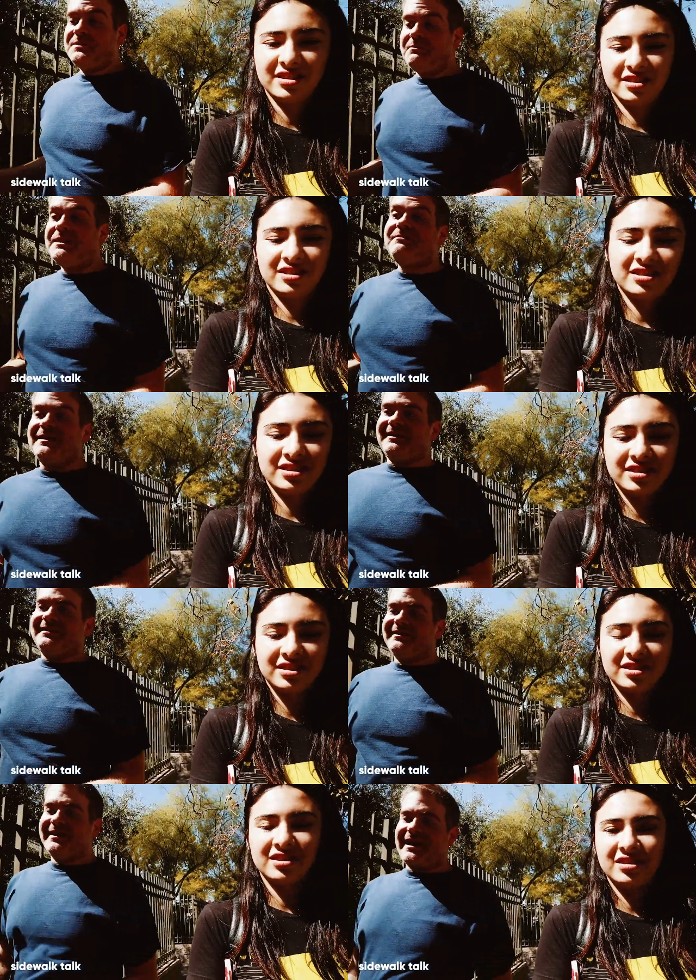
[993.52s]
Speaker 1: to be me.
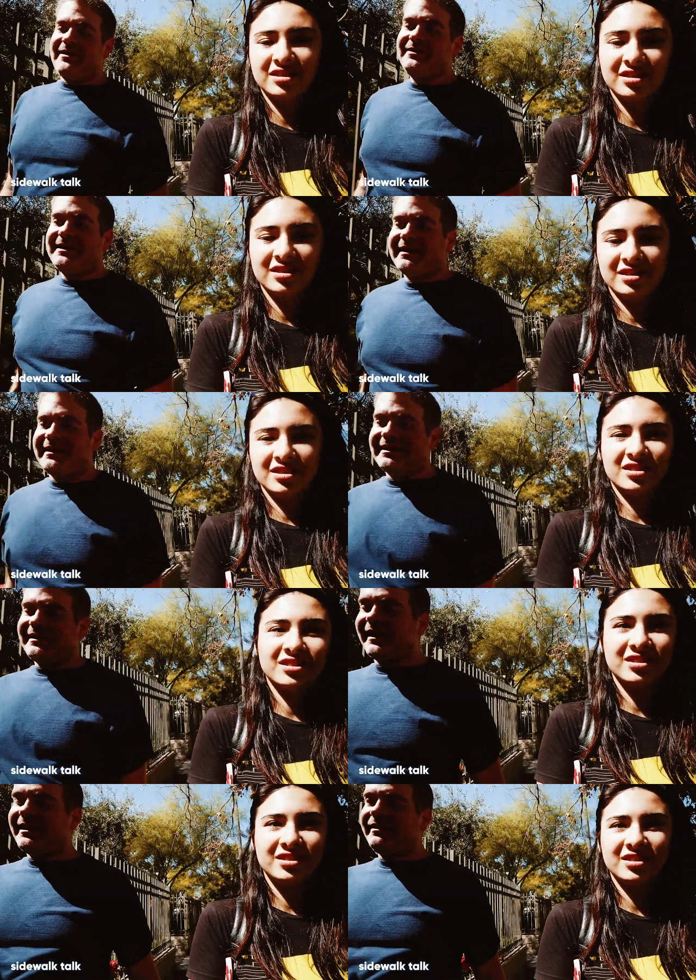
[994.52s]
Like I would get like
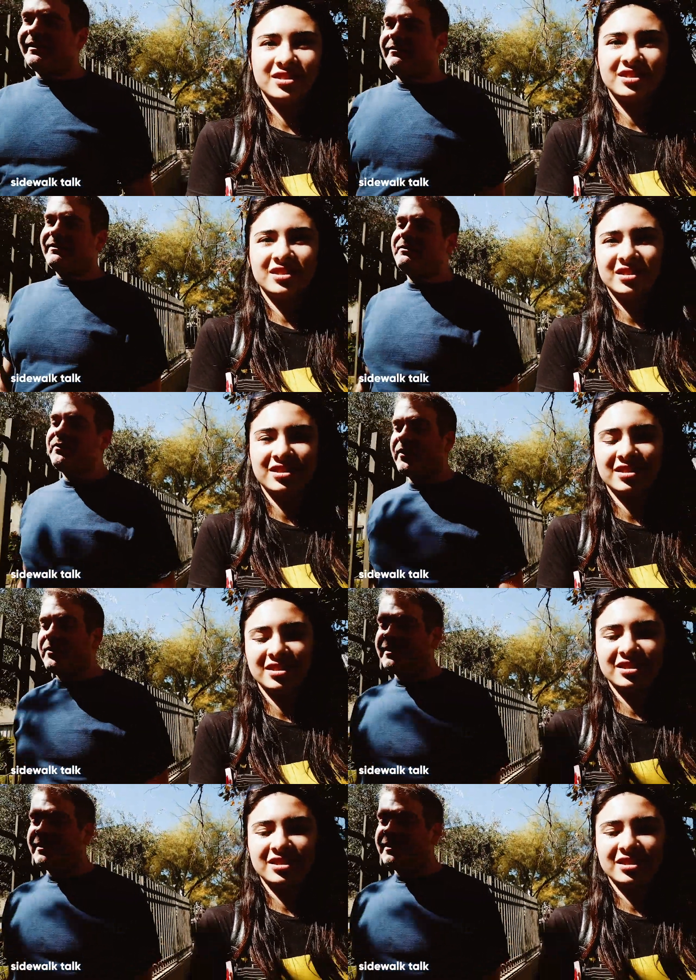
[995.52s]
I when before I